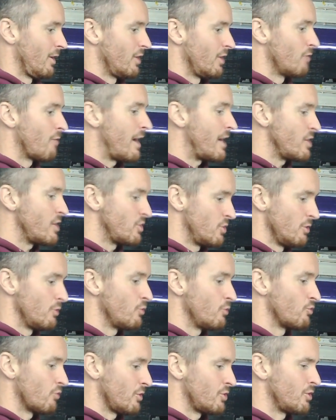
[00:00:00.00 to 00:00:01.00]
your age, your
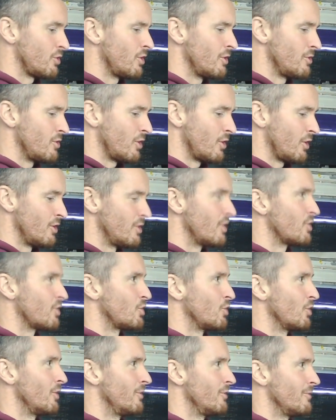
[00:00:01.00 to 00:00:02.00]
nutrition, your
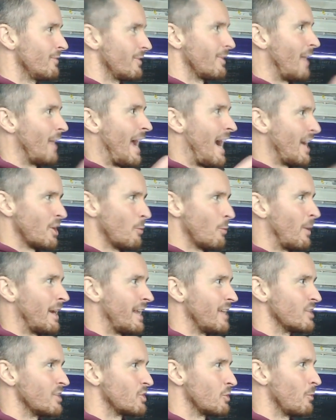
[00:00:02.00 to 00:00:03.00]
condition, how you went
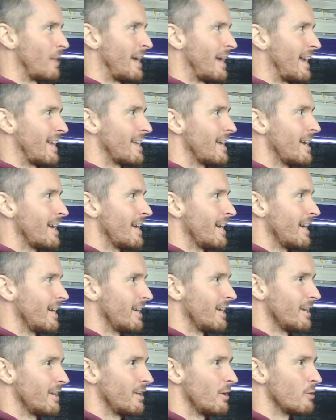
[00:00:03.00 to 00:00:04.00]
into it.
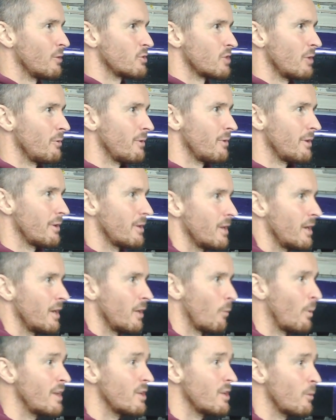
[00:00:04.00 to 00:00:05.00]
So
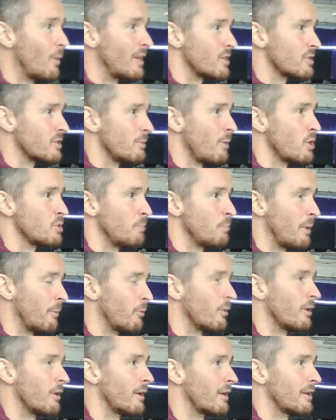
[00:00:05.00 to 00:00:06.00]
when you went to most
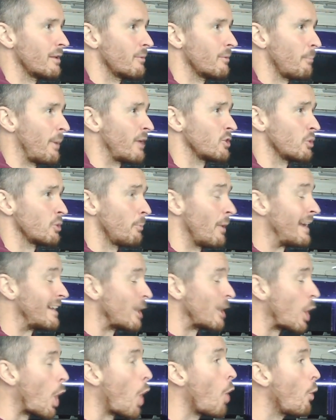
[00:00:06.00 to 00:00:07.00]
people that picked up a
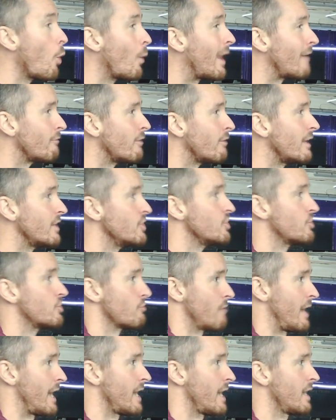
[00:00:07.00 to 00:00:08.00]
low level
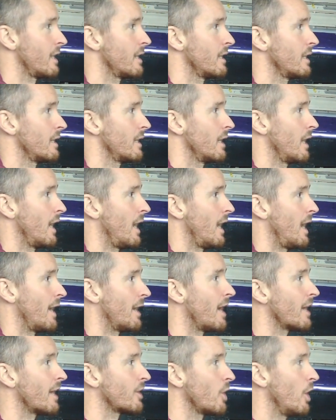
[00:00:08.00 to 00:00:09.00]
injury and
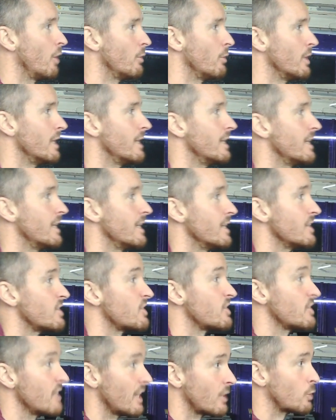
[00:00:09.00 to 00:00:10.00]
I go
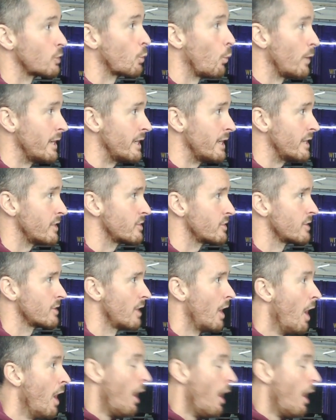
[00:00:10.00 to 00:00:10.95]
6 weeks,